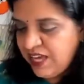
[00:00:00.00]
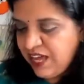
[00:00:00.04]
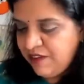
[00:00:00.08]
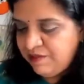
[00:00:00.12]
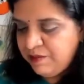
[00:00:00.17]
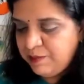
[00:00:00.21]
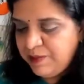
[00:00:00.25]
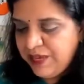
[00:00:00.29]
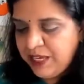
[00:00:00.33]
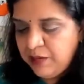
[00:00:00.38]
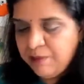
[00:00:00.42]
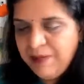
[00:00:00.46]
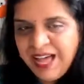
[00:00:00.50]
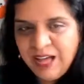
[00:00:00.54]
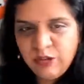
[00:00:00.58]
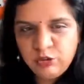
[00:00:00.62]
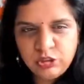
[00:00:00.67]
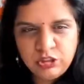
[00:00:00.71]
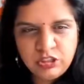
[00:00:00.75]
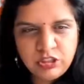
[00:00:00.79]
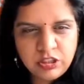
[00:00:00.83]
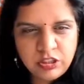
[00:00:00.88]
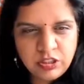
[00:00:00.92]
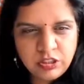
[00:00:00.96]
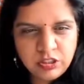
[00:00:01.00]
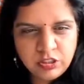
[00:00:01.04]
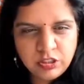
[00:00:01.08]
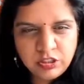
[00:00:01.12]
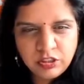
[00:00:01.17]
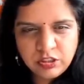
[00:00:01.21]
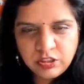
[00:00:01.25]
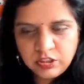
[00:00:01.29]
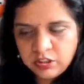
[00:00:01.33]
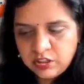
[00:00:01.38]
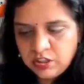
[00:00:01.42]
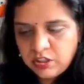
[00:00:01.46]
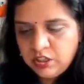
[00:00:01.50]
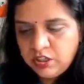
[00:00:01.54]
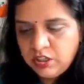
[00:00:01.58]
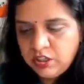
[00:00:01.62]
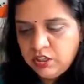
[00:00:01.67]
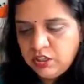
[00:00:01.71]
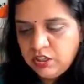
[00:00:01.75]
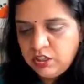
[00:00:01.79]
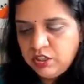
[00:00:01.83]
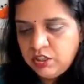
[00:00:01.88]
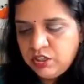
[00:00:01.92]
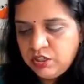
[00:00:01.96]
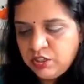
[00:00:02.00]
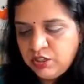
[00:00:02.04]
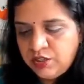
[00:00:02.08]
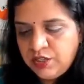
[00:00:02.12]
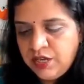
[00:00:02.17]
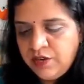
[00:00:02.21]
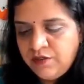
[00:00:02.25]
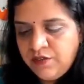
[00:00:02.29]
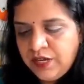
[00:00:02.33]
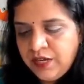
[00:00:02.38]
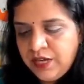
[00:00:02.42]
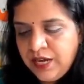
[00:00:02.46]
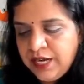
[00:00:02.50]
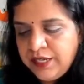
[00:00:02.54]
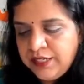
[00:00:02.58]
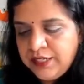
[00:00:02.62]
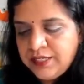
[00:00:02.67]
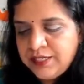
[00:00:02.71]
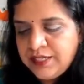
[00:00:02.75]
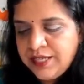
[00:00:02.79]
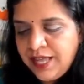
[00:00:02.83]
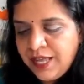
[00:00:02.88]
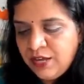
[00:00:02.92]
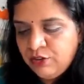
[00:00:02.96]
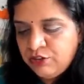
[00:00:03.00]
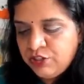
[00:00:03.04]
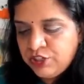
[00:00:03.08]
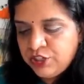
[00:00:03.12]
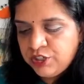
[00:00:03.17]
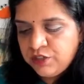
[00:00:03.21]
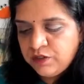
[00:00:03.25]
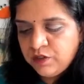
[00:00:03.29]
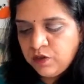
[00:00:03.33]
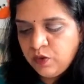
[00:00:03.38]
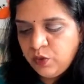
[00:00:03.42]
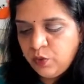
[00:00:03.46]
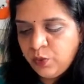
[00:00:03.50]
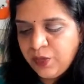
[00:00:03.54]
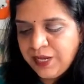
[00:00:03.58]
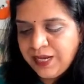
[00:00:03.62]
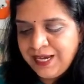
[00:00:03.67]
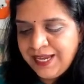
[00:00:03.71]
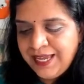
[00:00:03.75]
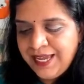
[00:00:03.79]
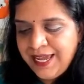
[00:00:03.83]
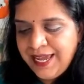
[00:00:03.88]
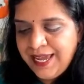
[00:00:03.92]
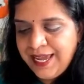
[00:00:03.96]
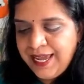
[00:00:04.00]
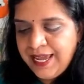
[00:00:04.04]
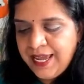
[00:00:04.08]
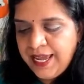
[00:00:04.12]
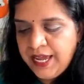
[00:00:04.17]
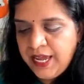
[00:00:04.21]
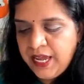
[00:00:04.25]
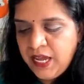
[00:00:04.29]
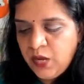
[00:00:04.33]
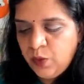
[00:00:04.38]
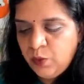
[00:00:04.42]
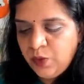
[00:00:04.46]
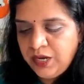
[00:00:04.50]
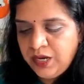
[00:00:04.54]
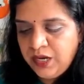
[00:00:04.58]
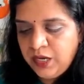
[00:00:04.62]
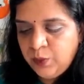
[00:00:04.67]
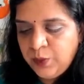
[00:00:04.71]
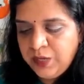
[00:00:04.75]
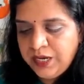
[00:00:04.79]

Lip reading: you have a big mouth. So then we cut this out quickly.